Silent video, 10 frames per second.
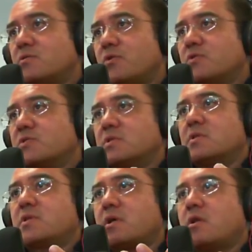to use
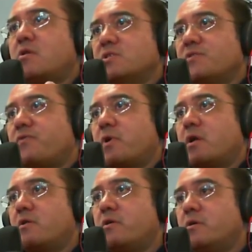technology for
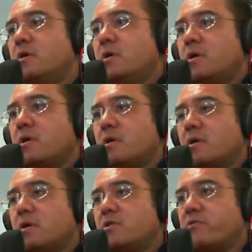another
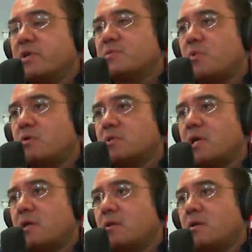interest more
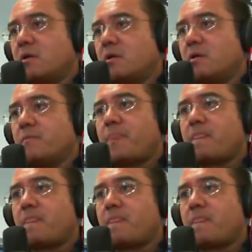than